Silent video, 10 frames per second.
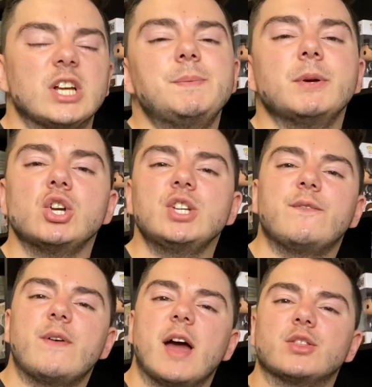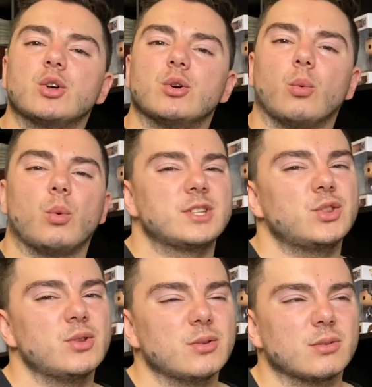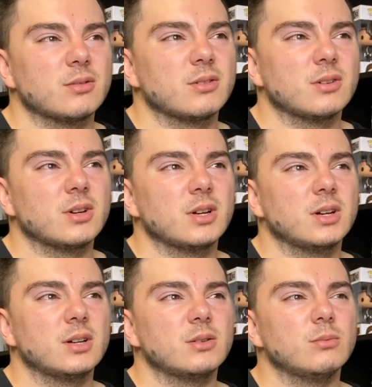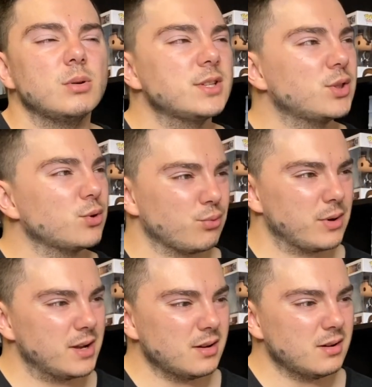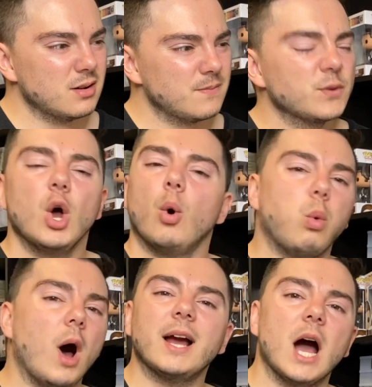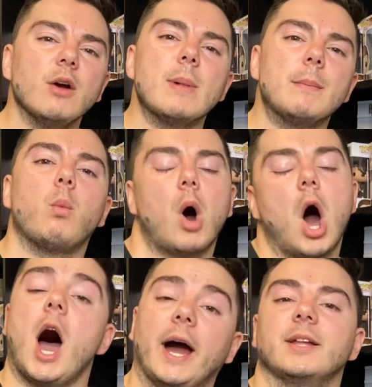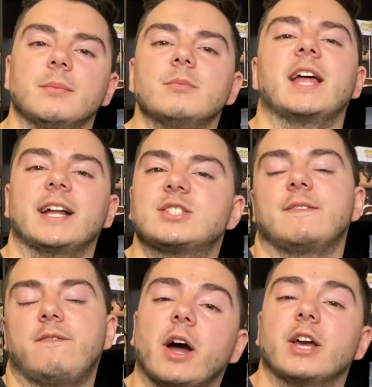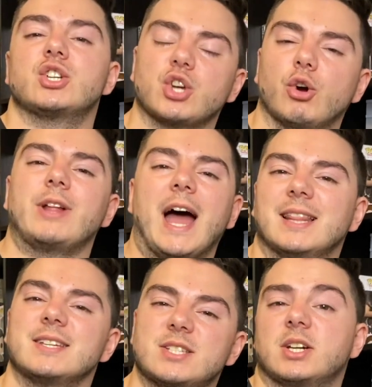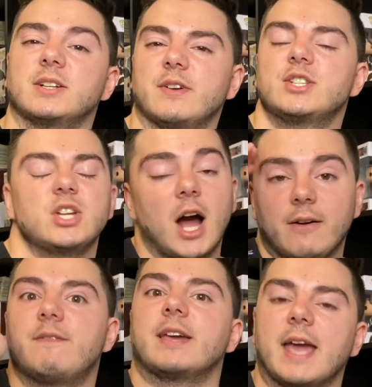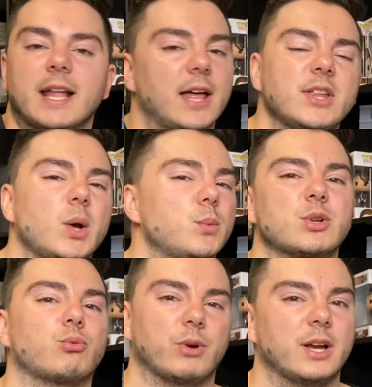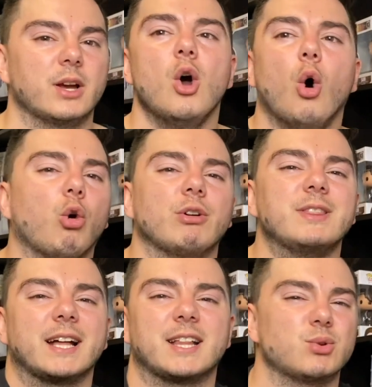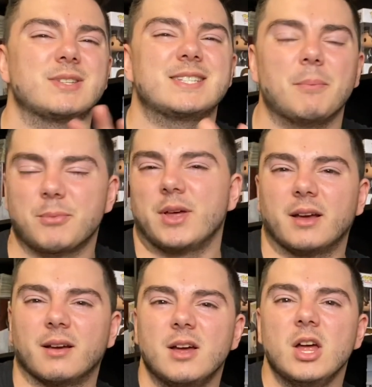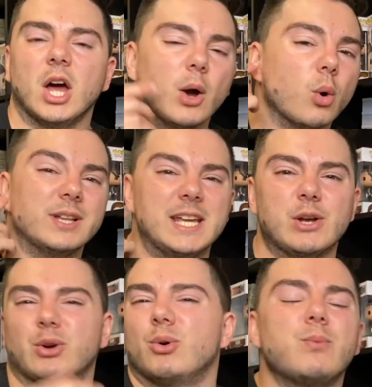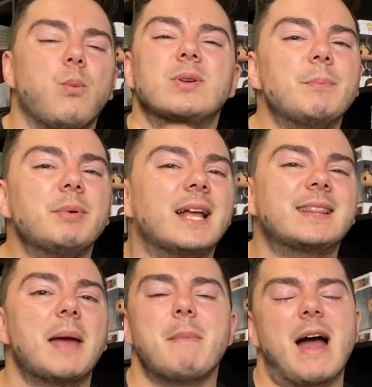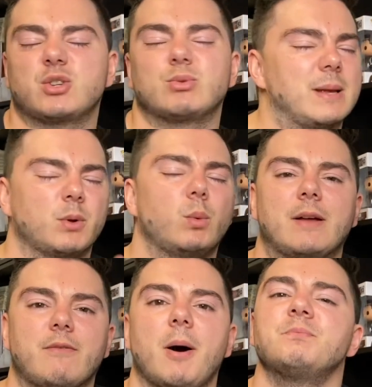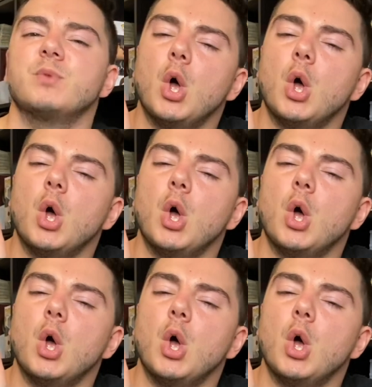Just because she found the was it the ring? Well, I can't remember what item that Sophia showed Alice to convince her. I forget. I think it was a ring or a necklace or something. Or an earring or something that they match or something, whatever.